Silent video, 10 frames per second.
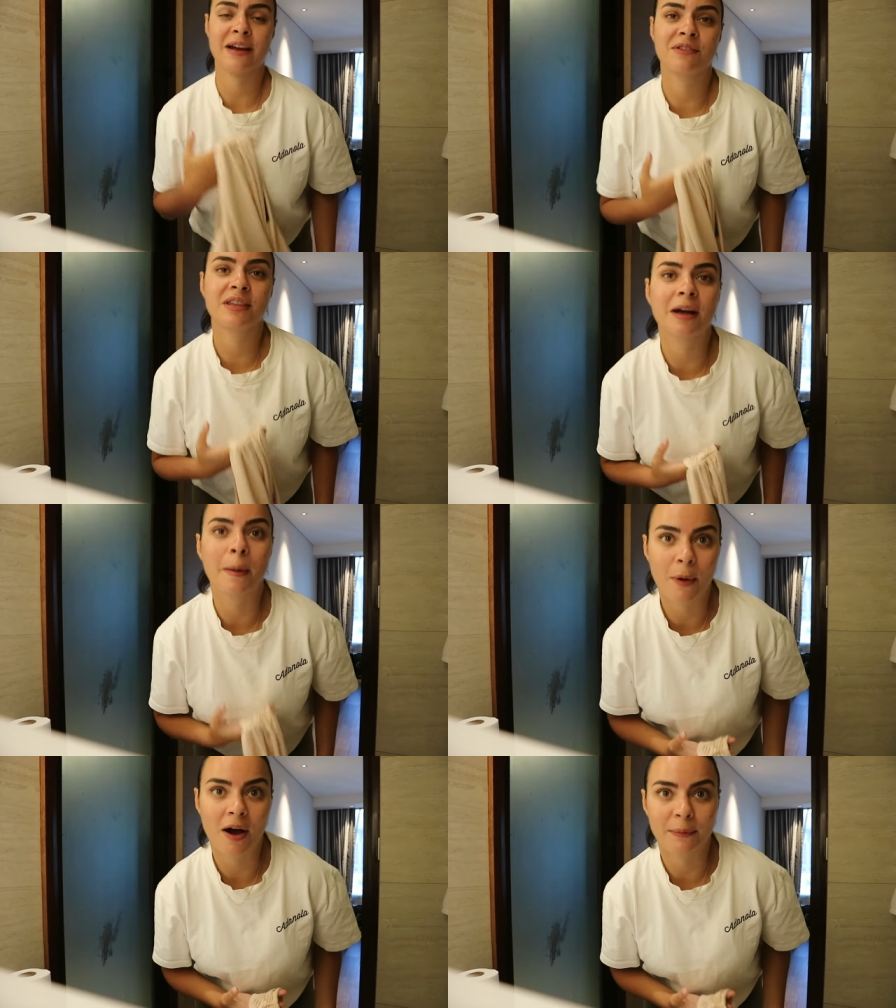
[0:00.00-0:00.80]
everything
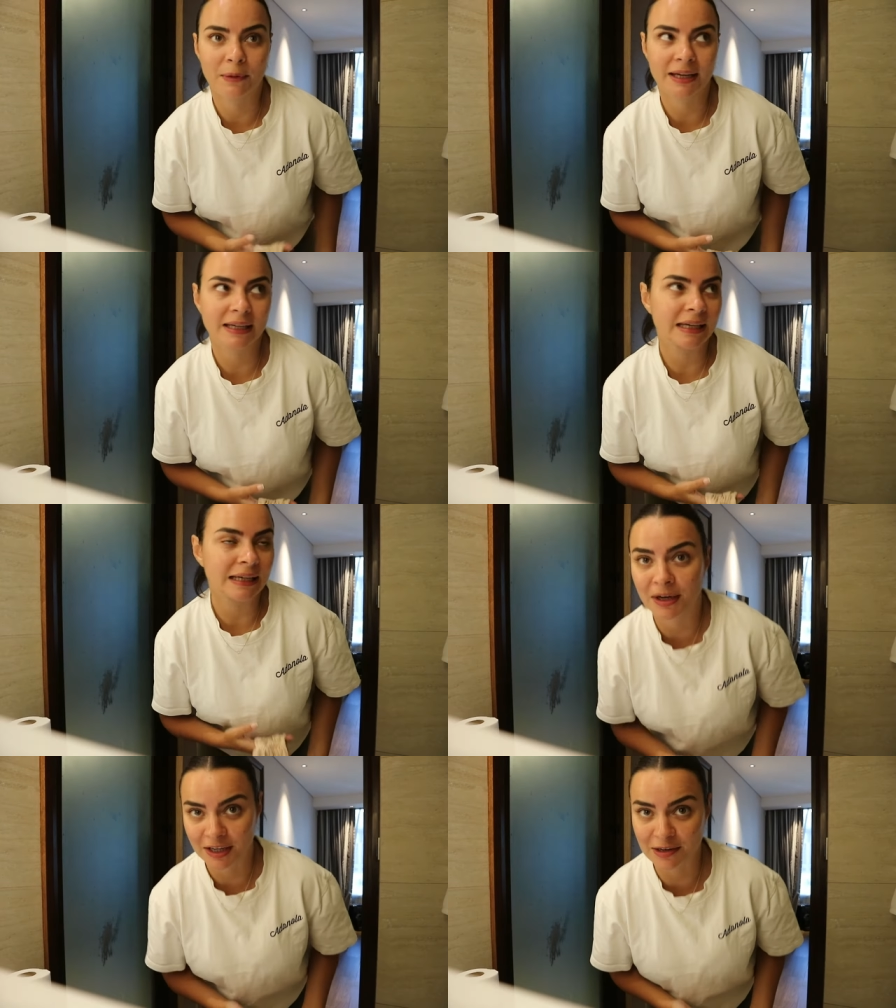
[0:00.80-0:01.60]
I buy I'm like
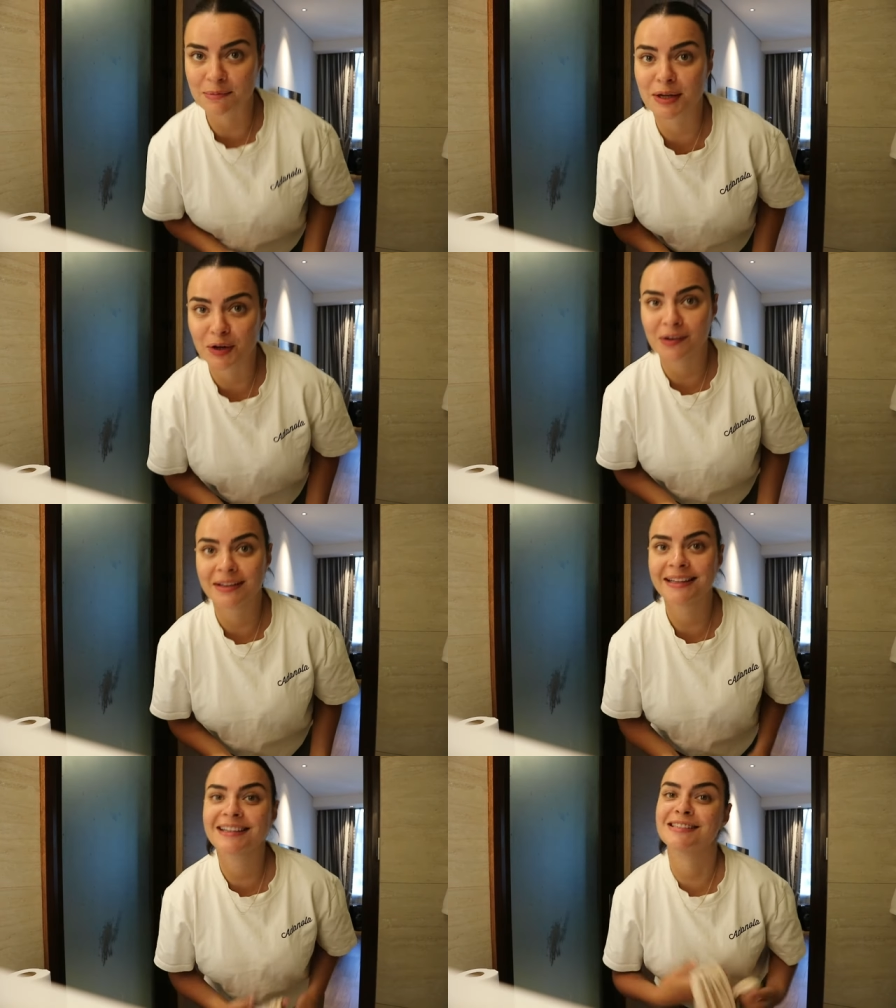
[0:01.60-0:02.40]
am I gonna be hot
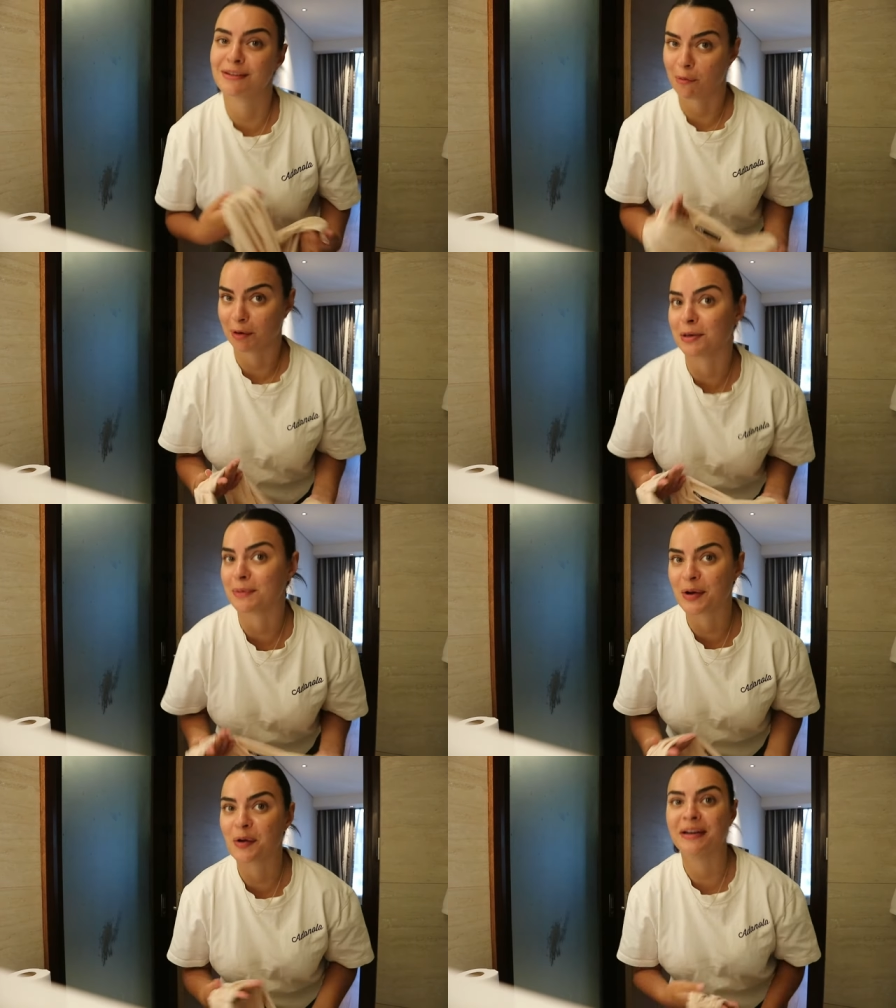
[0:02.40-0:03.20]
in it because if I'm gonna
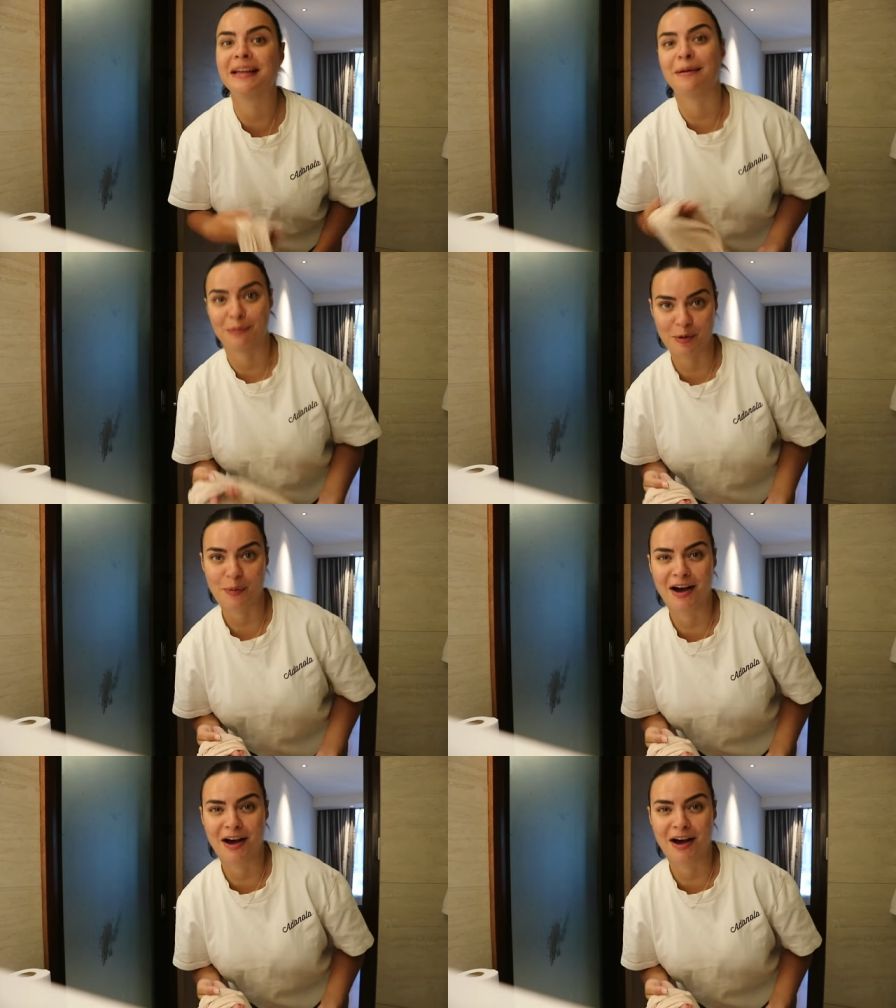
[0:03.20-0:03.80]
be hot in it I'm not